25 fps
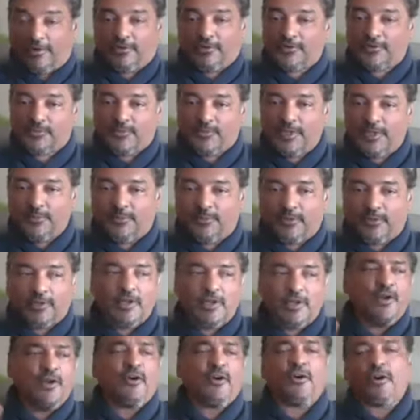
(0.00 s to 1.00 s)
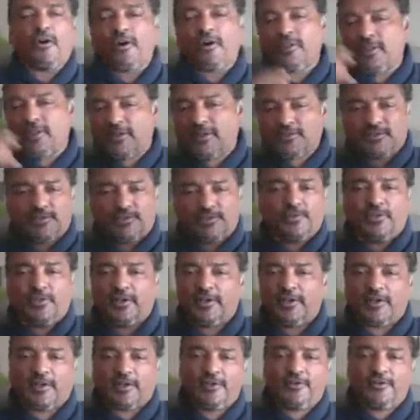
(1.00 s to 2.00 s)
people. Or they'll do
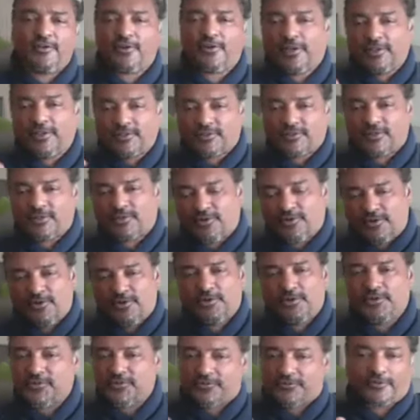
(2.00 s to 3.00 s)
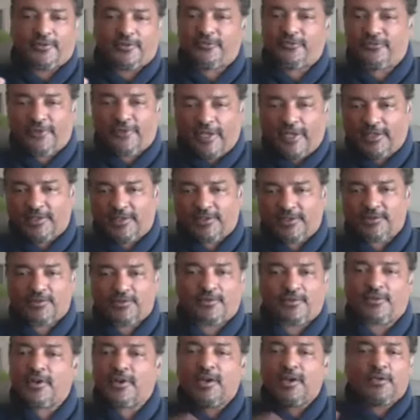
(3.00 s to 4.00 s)
the grunts and groans for a fight
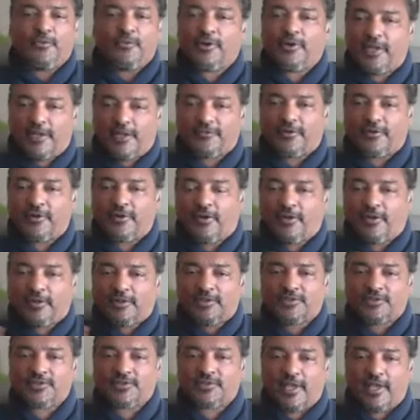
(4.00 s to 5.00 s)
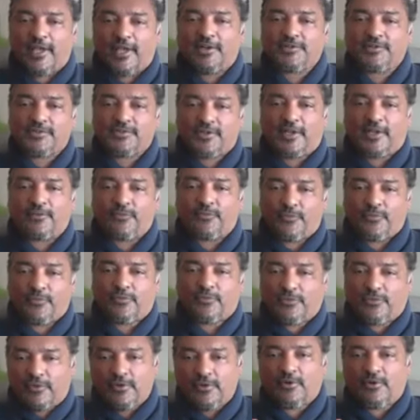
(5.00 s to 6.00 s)
or whatever. All the sounds that,
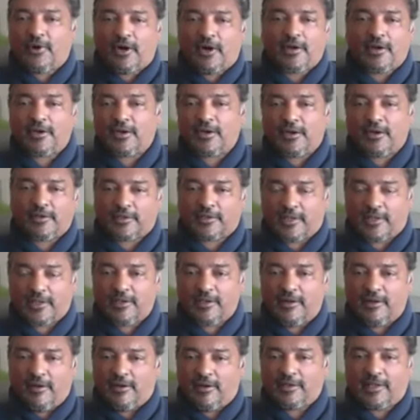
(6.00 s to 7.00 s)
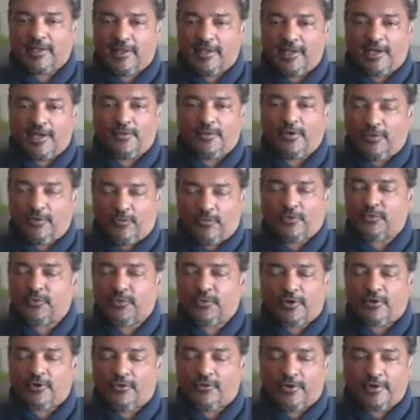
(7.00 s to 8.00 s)
you know, weren't
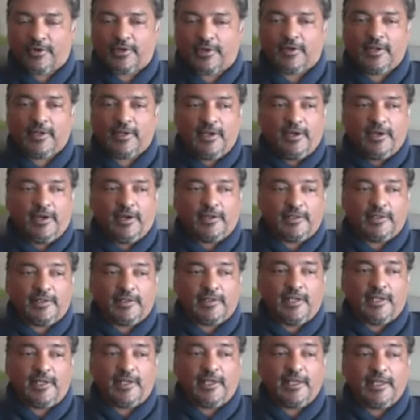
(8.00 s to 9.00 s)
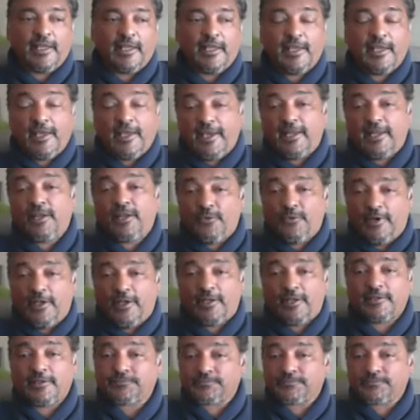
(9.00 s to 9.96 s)
recorded on the day. Anyway,